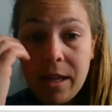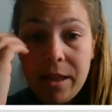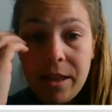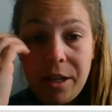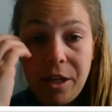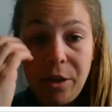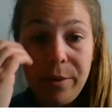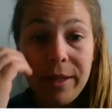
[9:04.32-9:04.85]
the
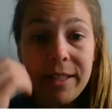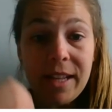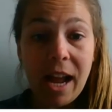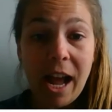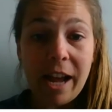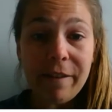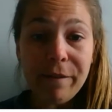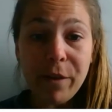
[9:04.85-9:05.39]
newest
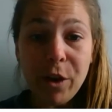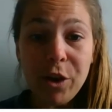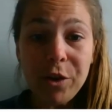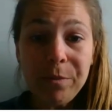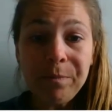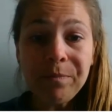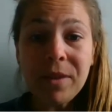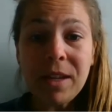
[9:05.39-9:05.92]

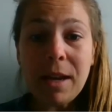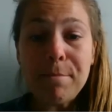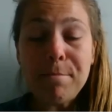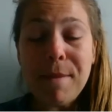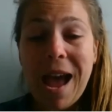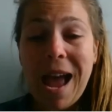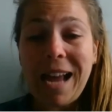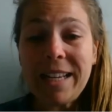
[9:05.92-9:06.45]
iPhone,
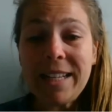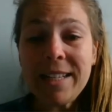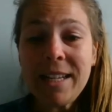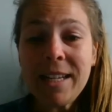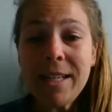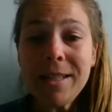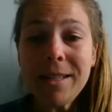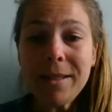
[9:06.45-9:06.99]

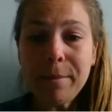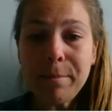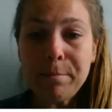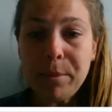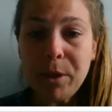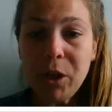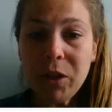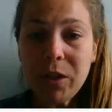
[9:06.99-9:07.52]
magazines,
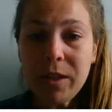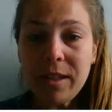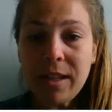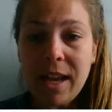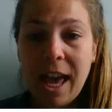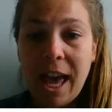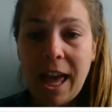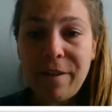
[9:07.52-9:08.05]
books,
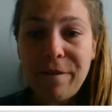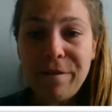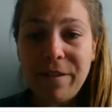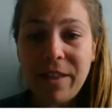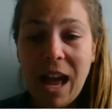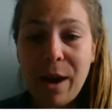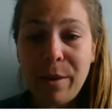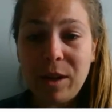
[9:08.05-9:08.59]
and
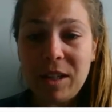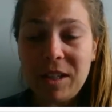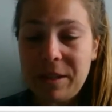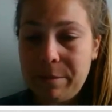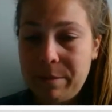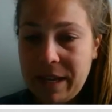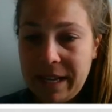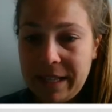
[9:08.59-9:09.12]
flowers to
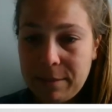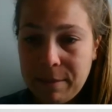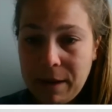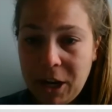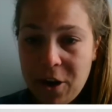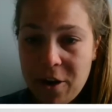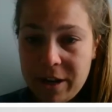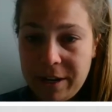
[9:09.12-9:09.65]
plant in my
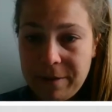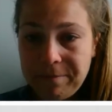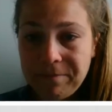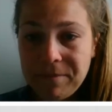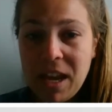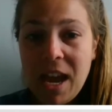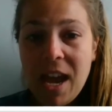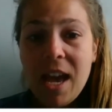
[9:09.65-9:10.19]
garden.
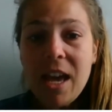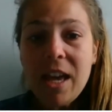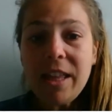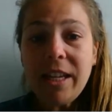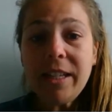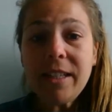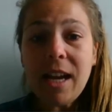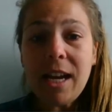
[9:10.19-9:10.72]

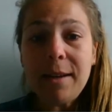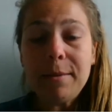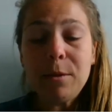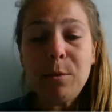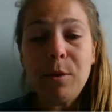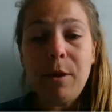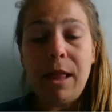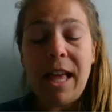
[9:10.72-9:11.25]
These
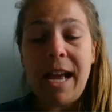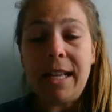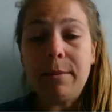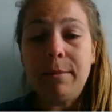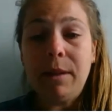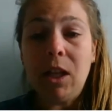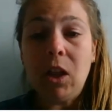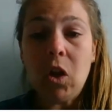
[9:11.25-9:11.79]
items would last
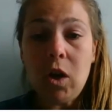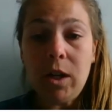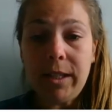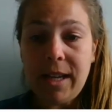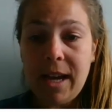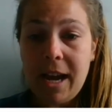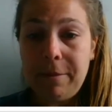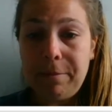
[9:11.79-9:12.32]
me a long
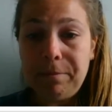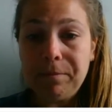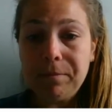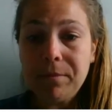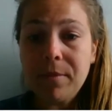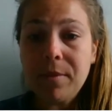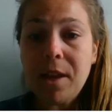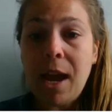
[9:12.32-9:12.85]
time.
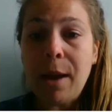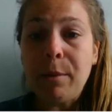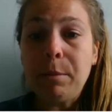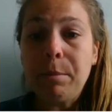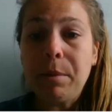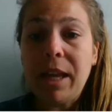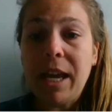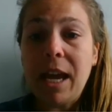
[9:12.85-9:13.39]
I
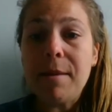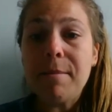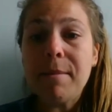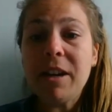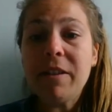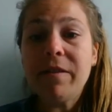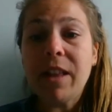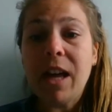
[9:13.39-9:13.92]
would plant
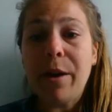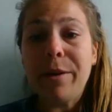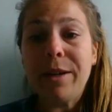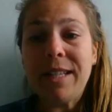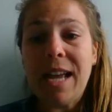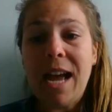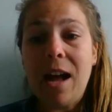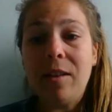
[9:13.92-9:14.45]
my
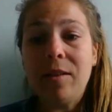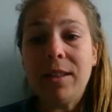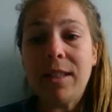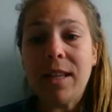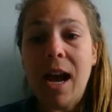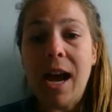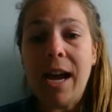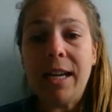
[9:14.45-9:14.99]
flowers
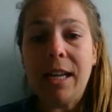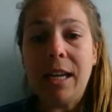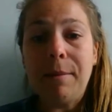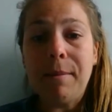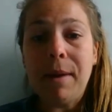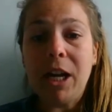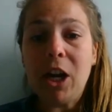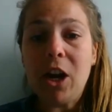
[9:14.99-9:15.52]
outside in
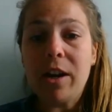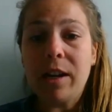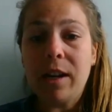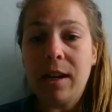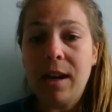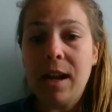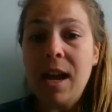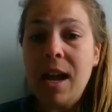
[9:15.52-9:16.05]
my
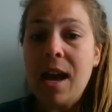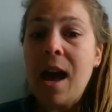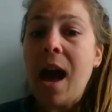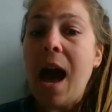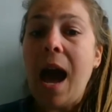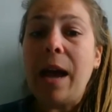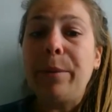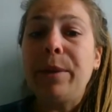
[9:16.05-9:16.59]
garden.
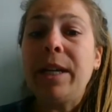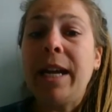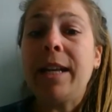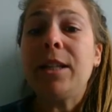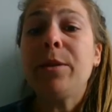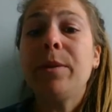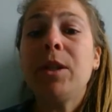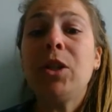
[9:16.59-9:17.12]
I would get
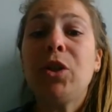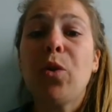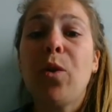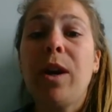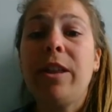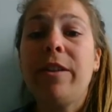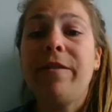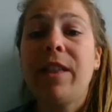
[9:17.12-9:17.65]
to
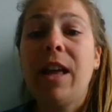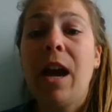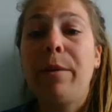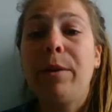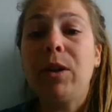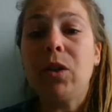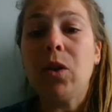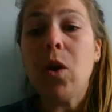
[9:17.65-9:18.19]
enjoy the
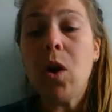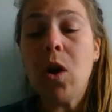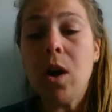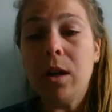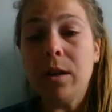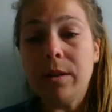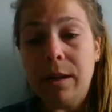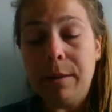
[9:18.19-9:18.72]
flowers
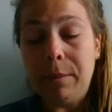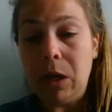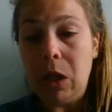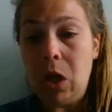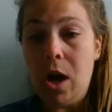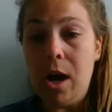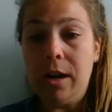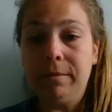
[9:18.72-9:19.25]
all summer
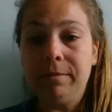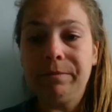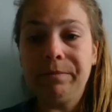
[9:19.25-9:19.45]
long.